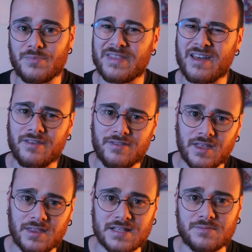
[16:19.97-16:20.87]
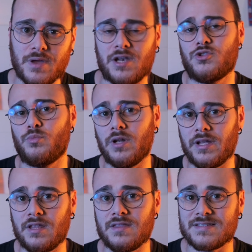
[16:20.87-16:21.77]
but I think that's manageable
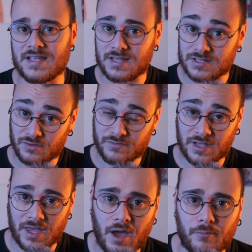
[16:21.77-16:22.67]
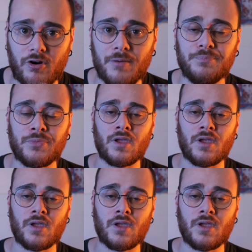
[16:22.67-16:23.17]
in the settings of the camera.